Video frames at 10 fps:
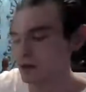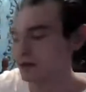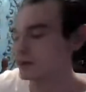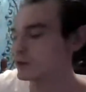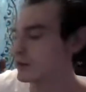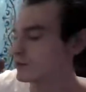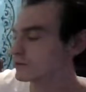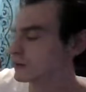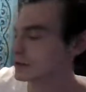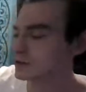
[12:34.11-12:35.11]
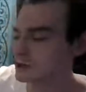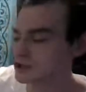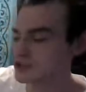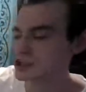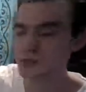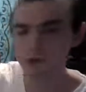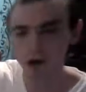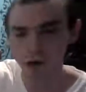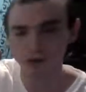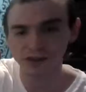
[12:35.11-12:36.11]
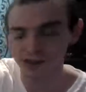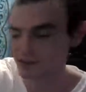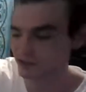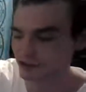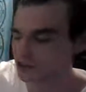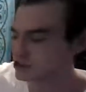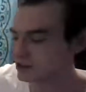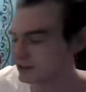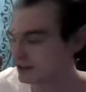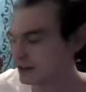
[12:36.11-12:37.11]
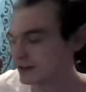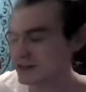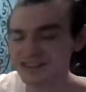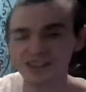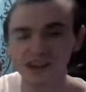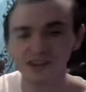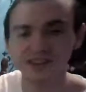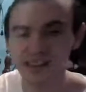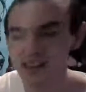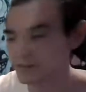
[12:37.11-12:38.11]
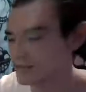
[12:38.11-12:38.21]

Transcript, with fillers: And then you have conclusions are within reach. So that, yeah, that's another 10.